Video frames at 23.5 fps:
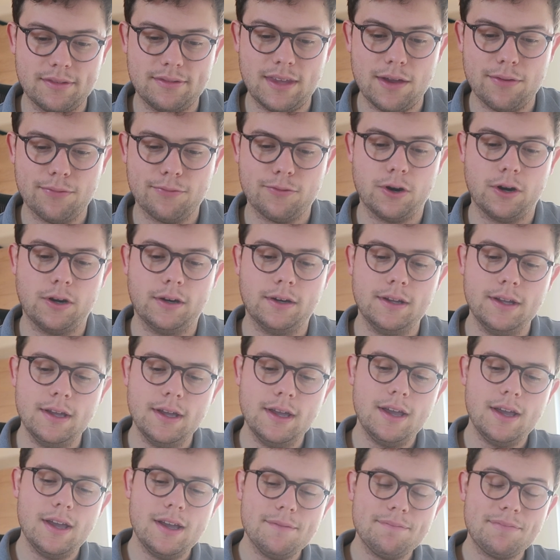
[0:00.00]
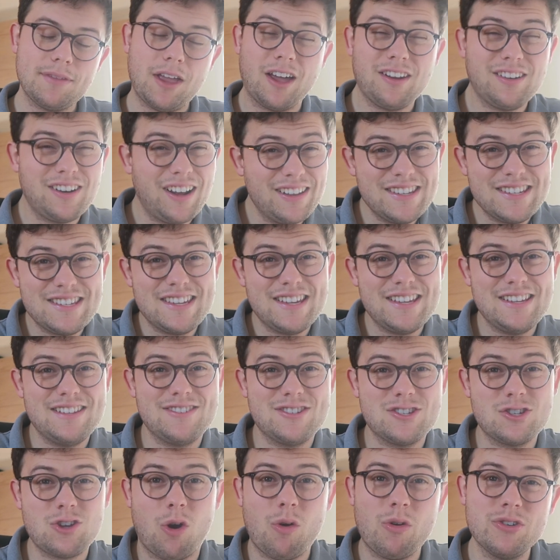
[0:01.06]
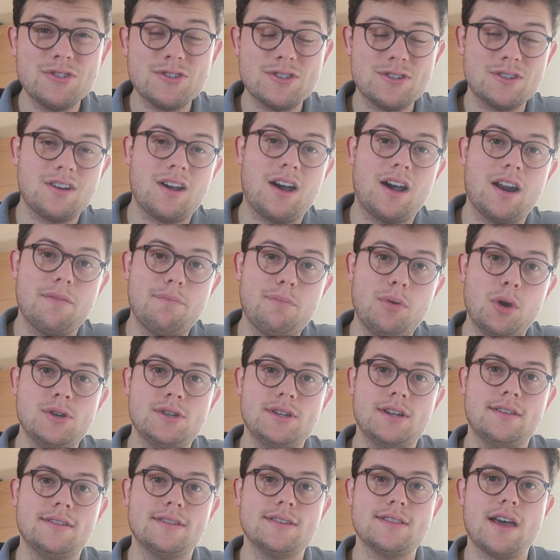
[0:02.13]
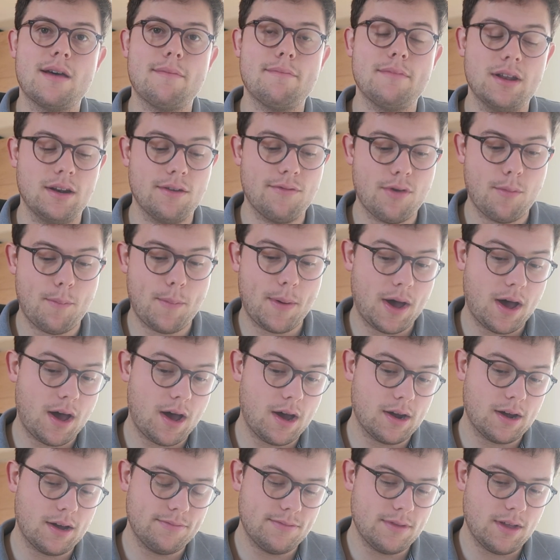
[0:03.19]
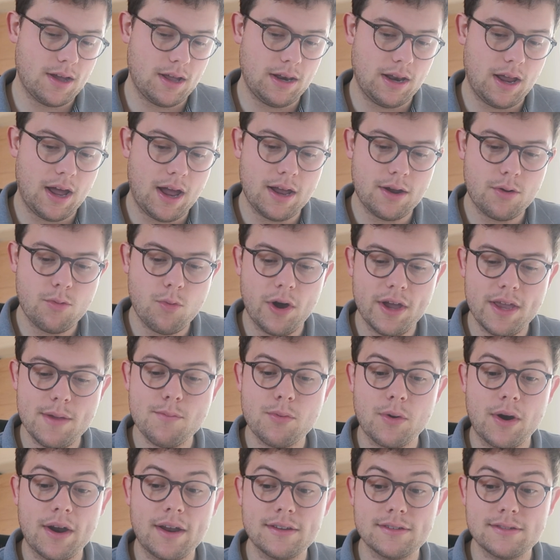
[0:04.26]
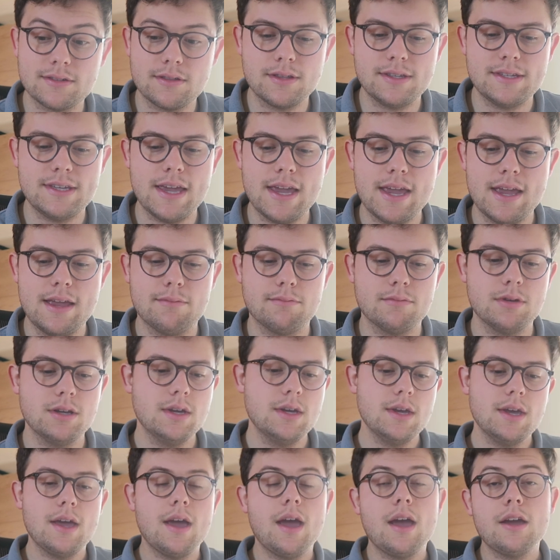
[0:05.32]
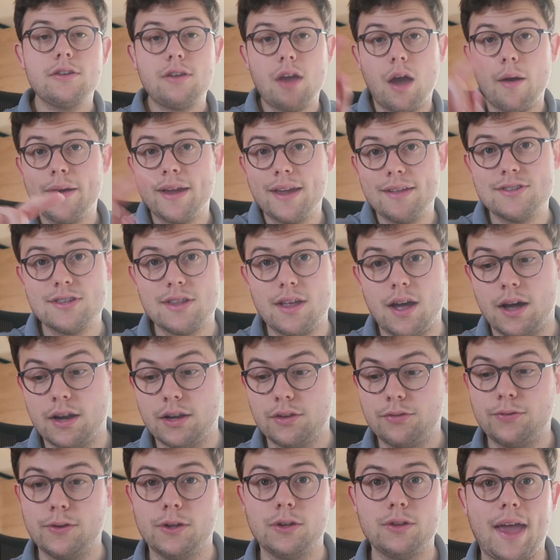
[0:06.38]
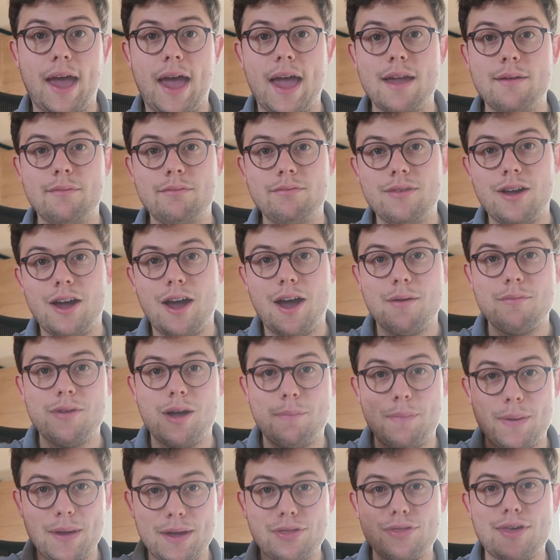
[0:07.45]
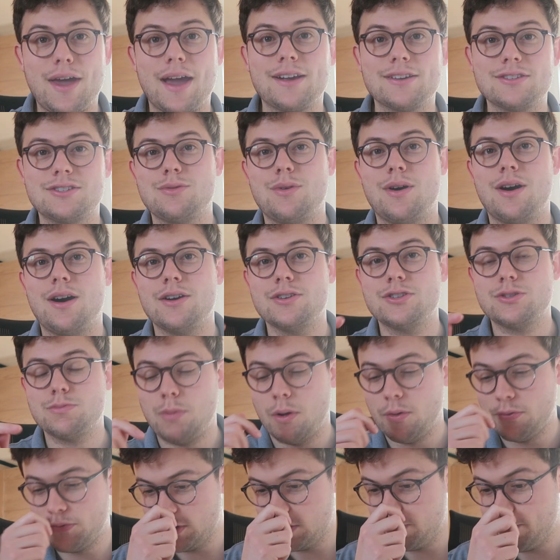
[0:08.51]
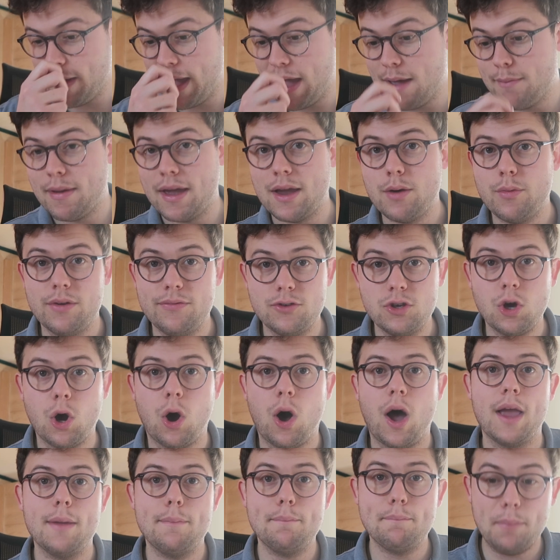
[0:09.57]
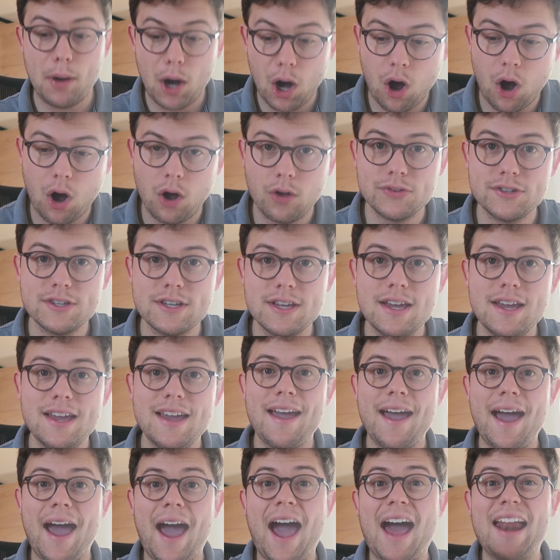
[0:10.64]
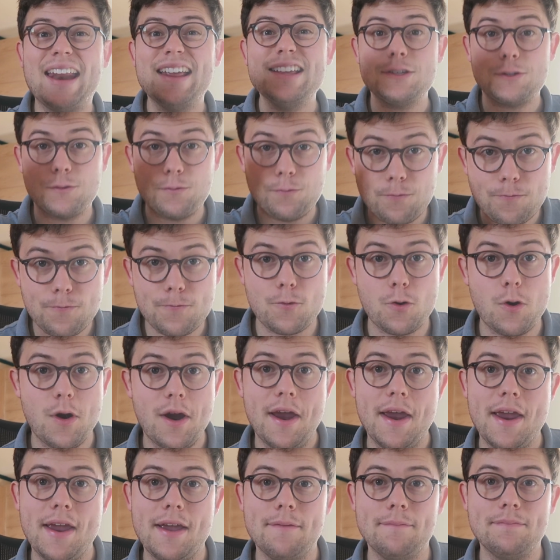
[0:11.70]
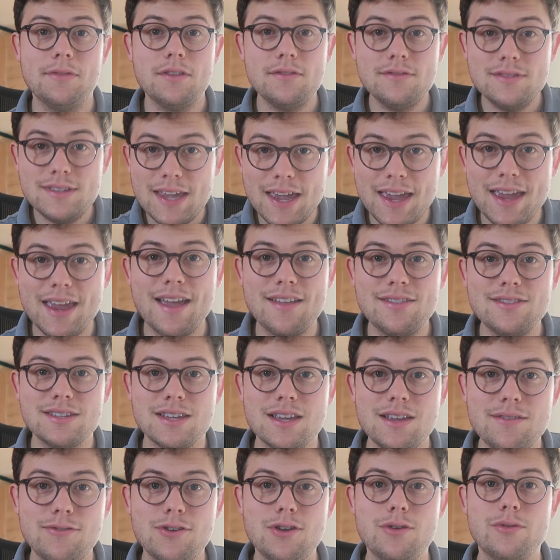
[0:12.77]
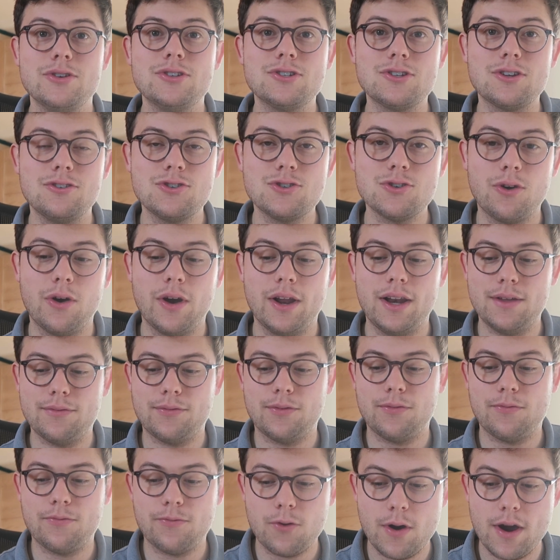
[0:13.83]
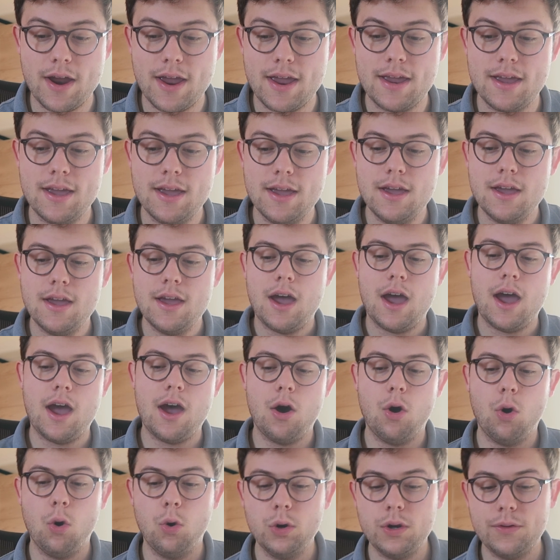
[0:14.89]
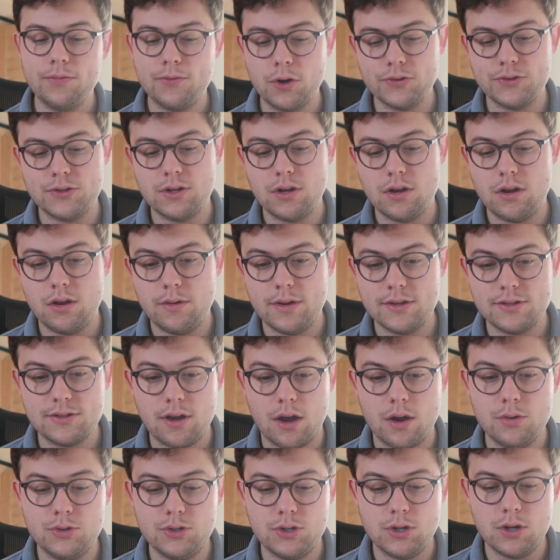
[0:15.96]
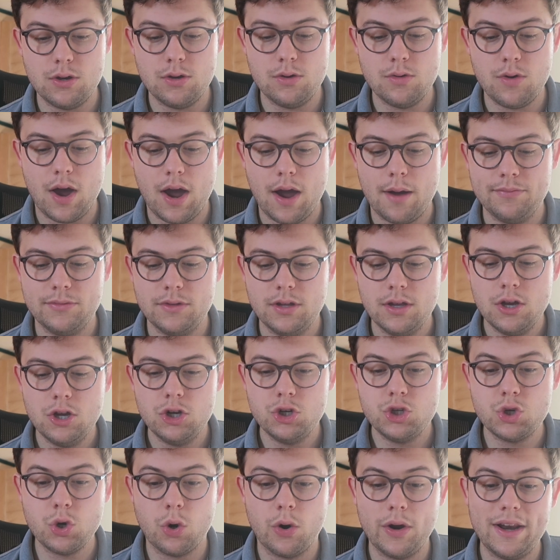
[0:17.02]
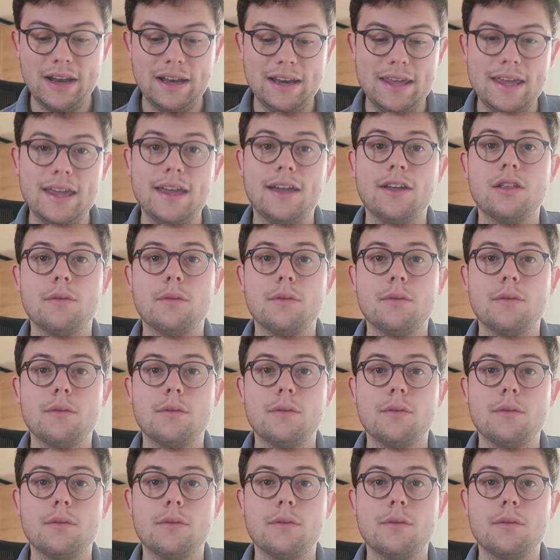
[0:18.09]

different, I'd like to see Sorensen kind of push into that middle of the park. I like what he brings to the team. Going into the Huddersfield game, a big thanks to our sponsors BetMate. We've got a pot and it's free. TNC viewers can join it for free. All you've got to do is go to join a league at